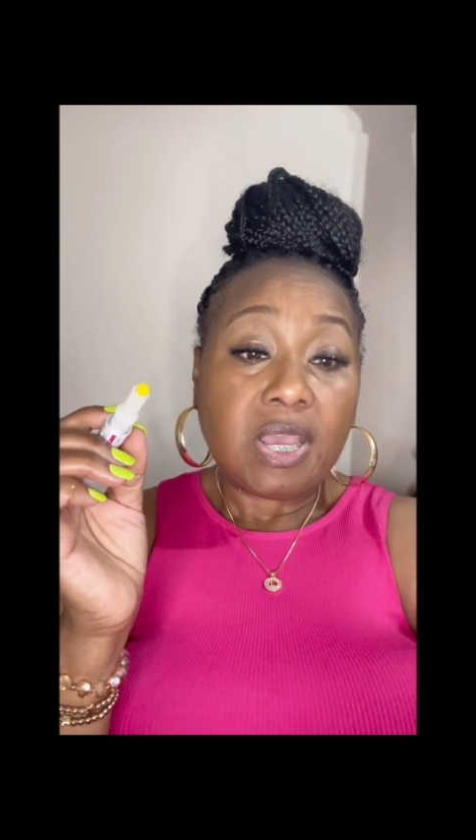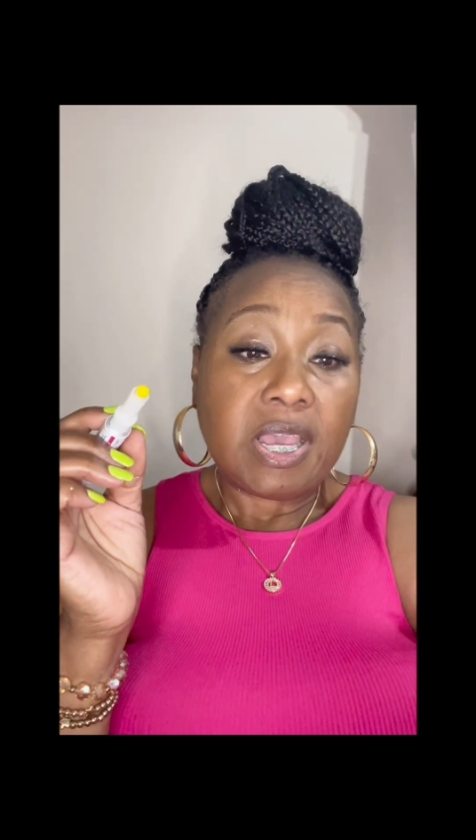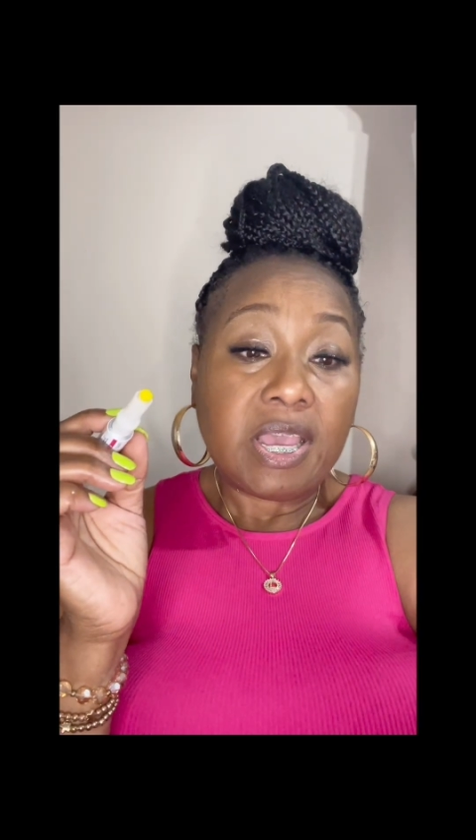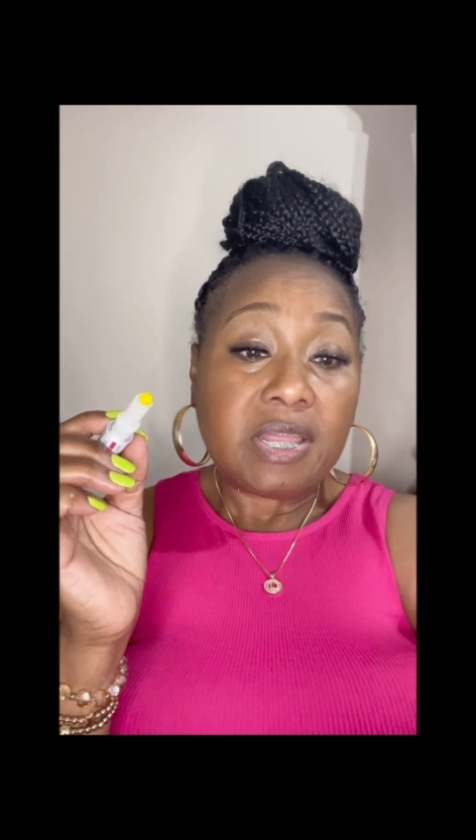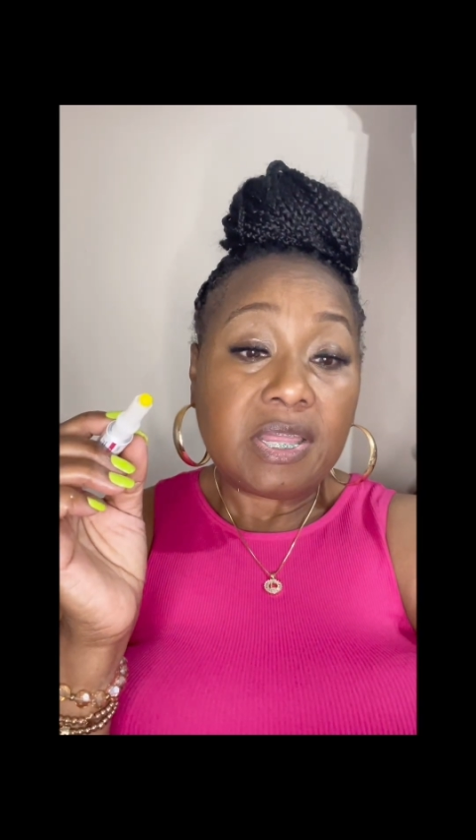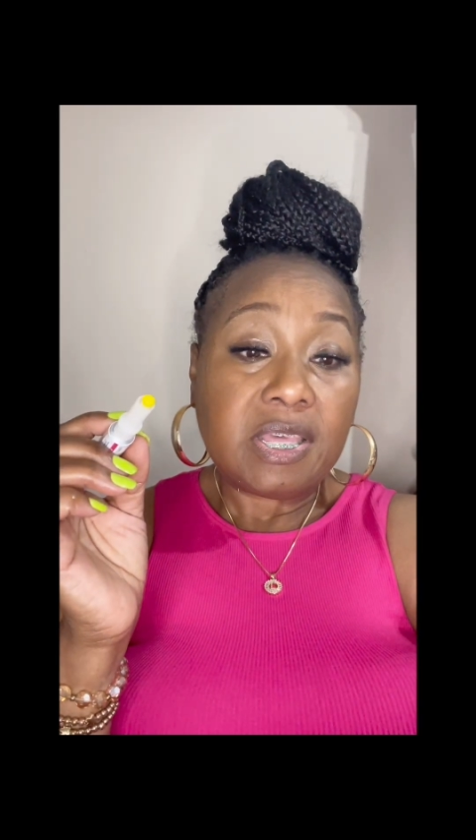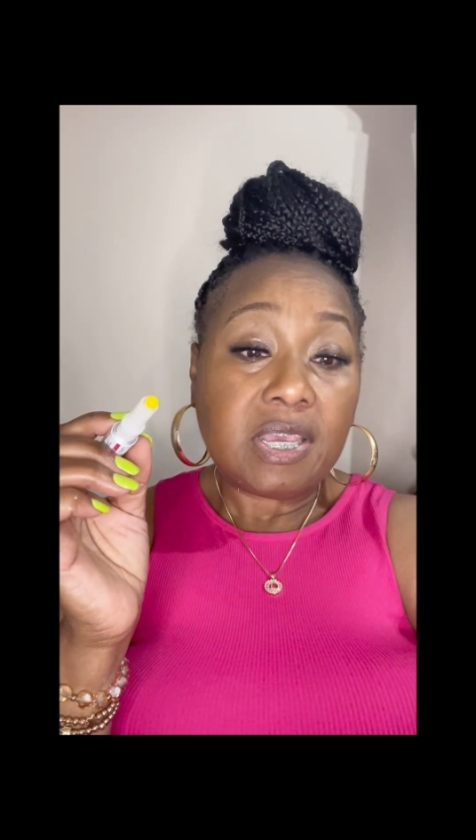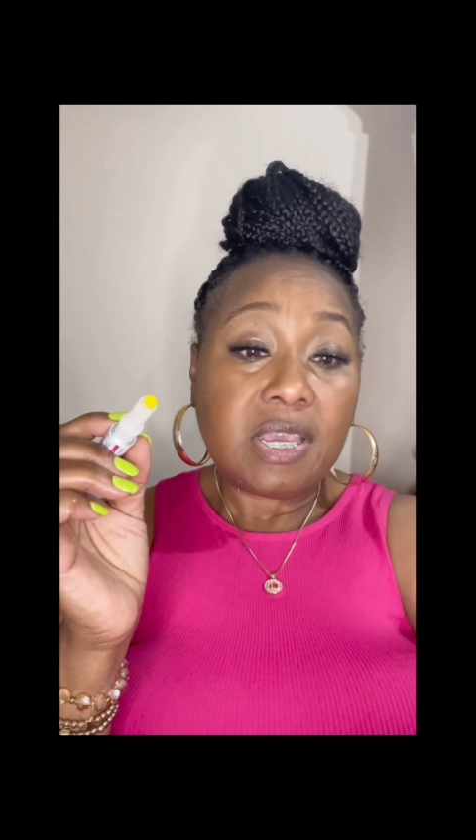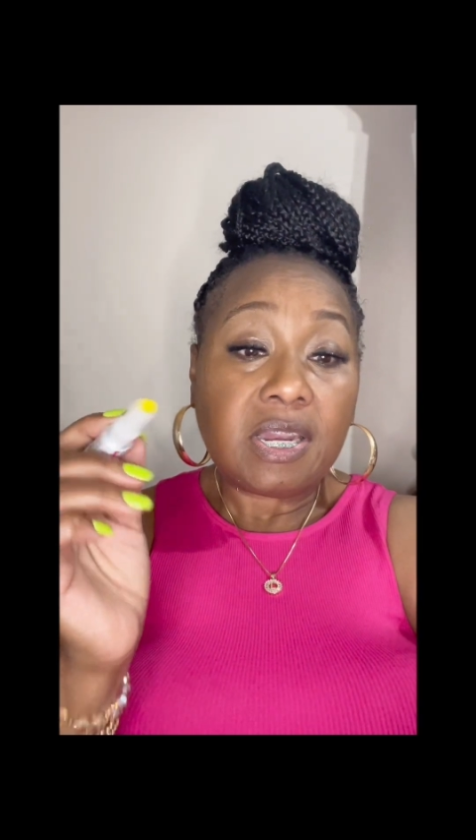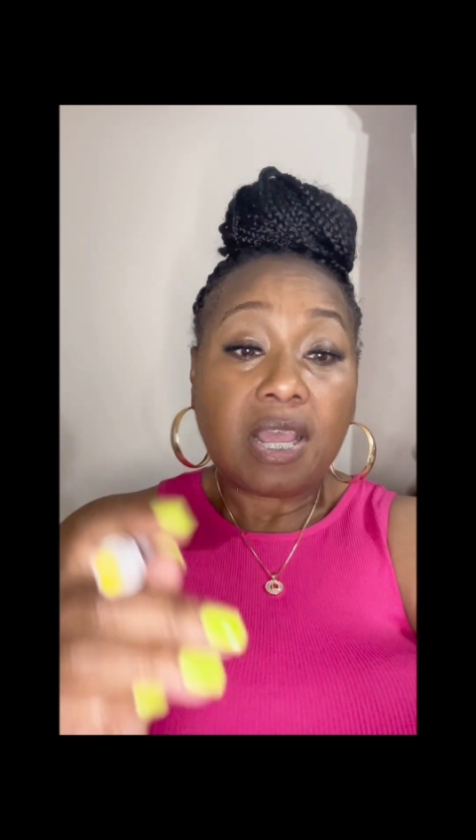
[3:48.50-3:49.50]
and
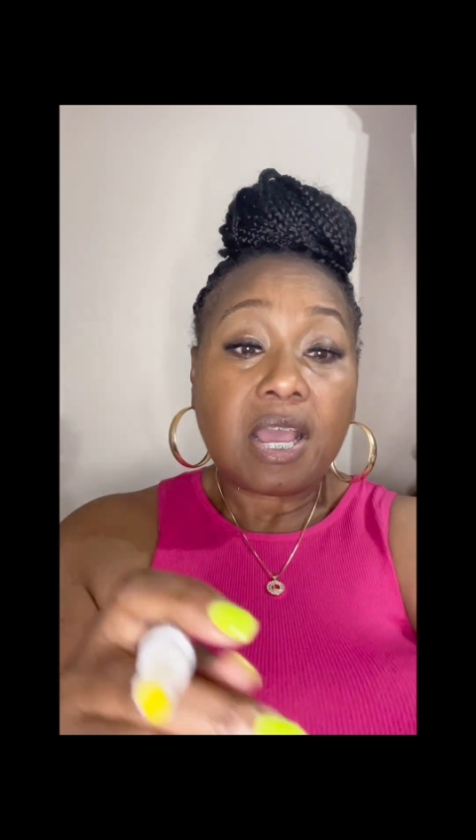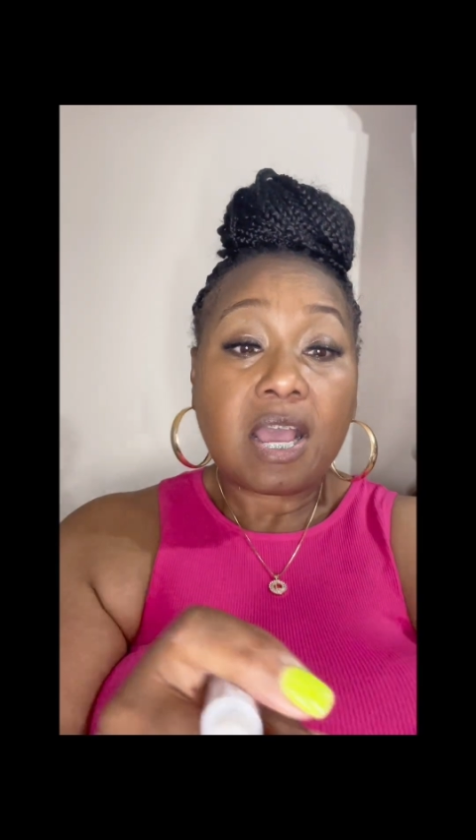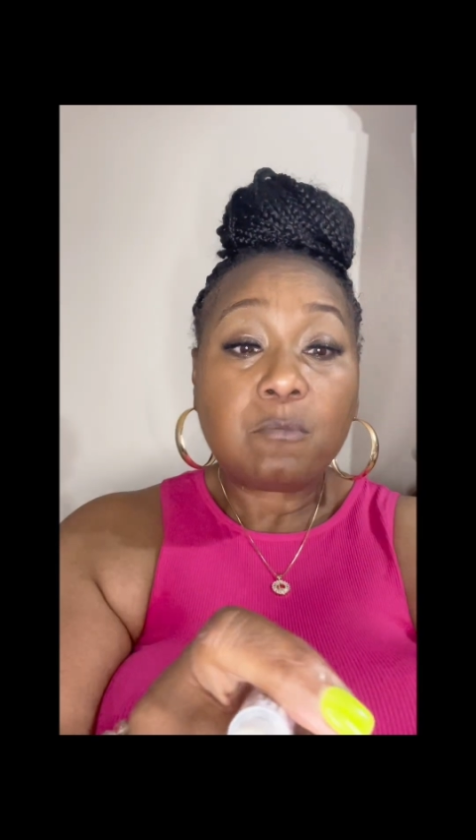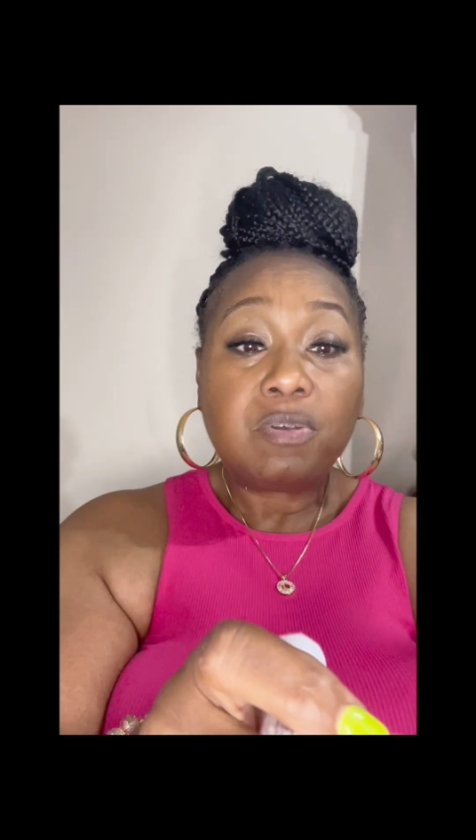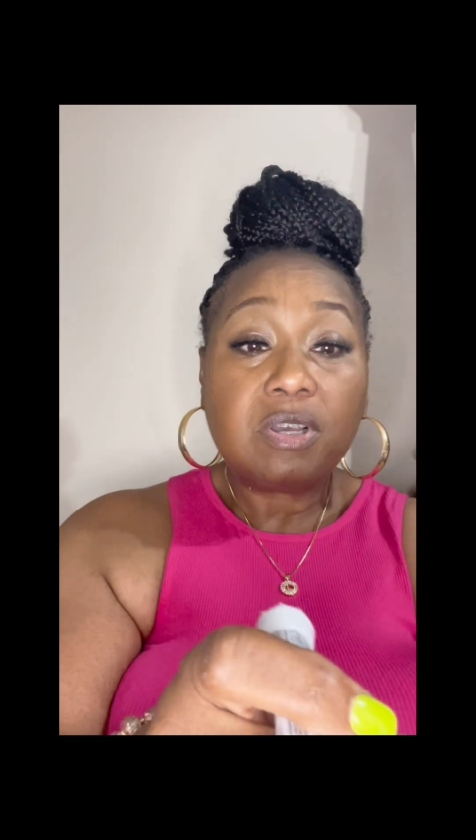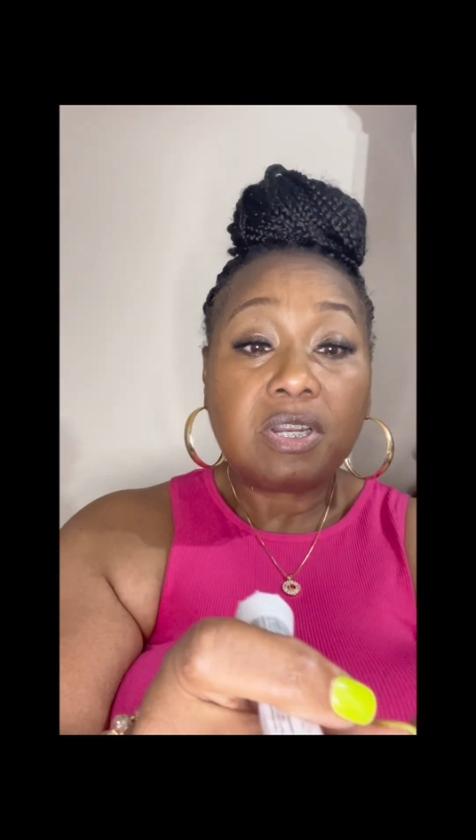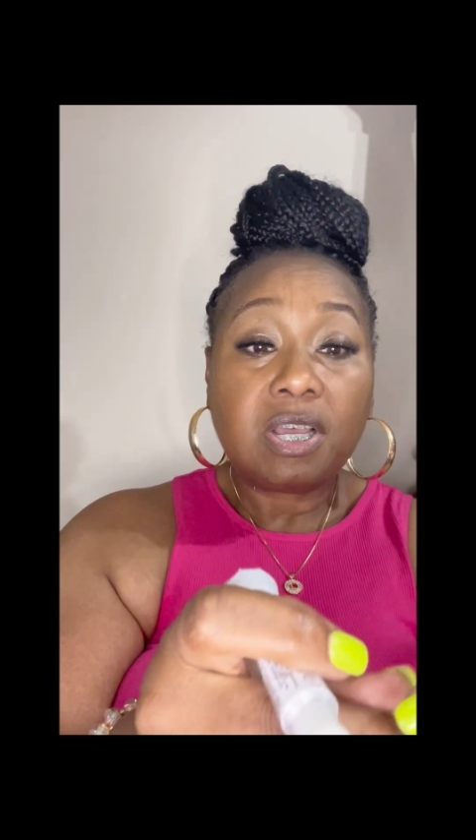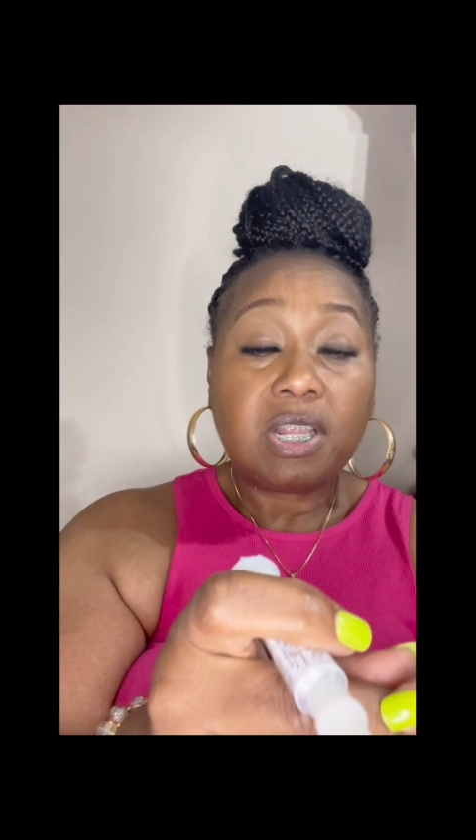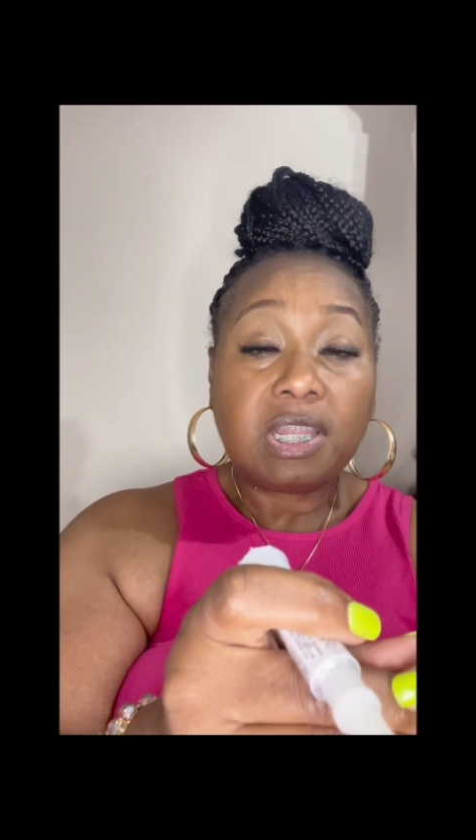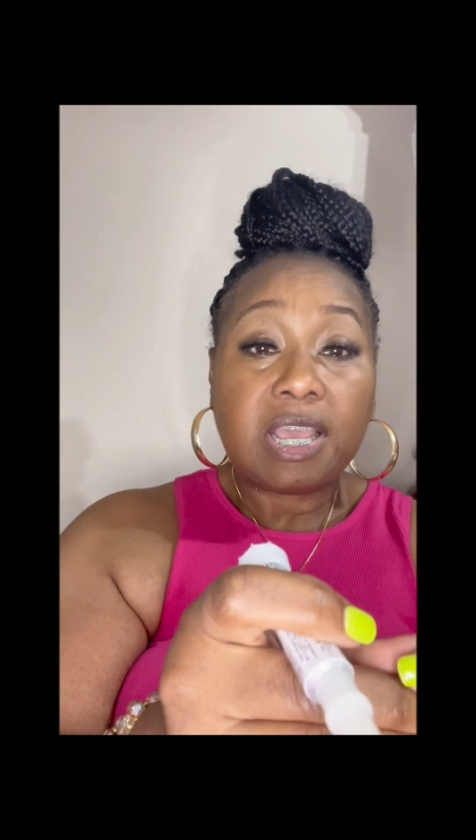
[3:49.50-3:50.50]
then I put
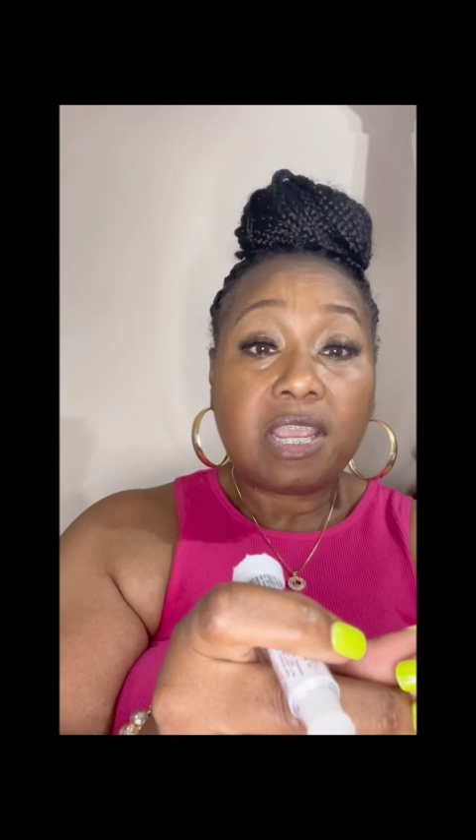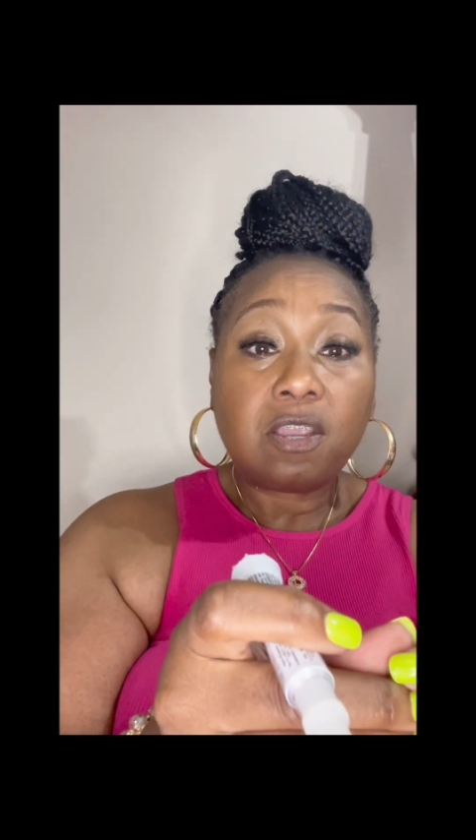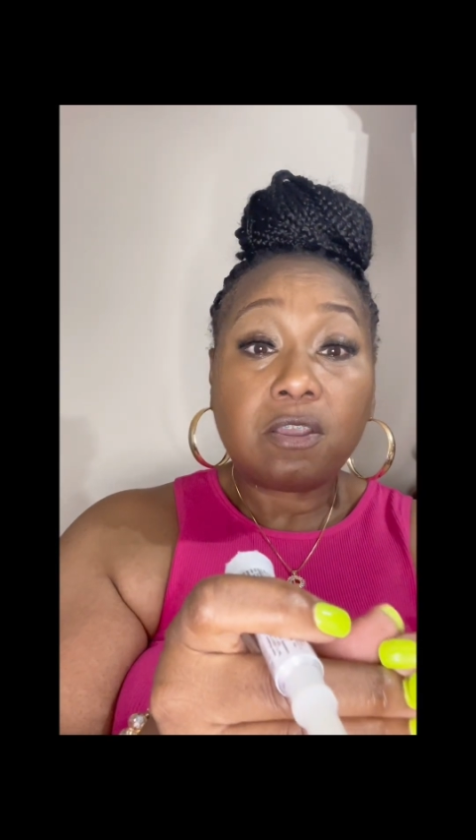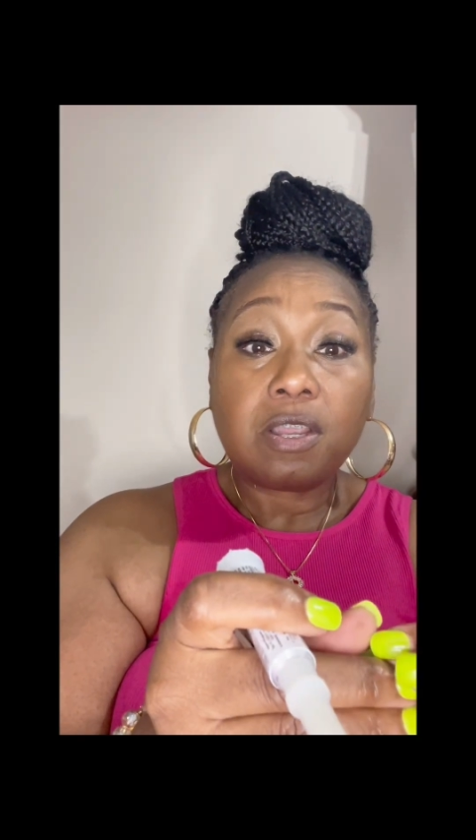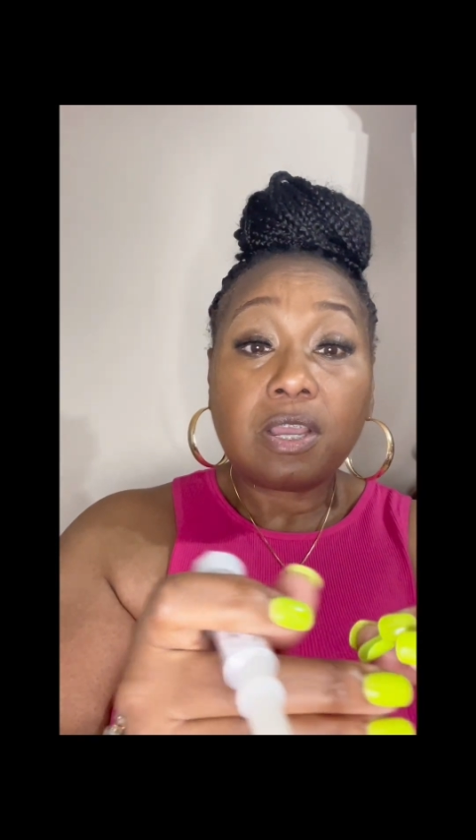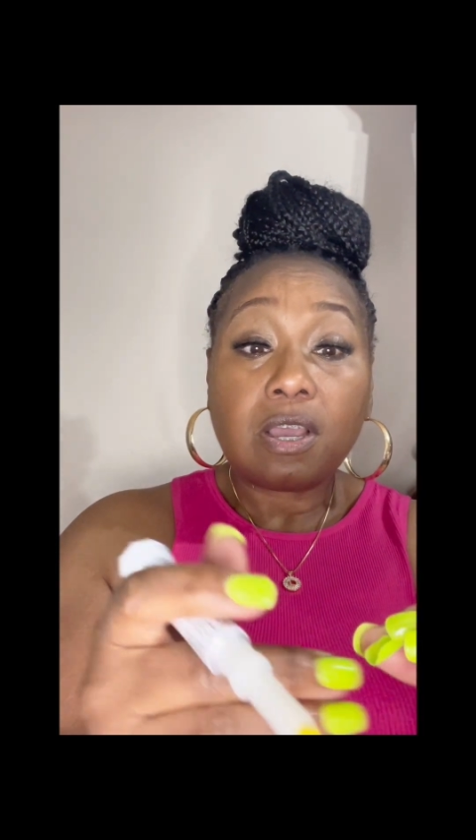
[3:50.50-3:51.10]
a layer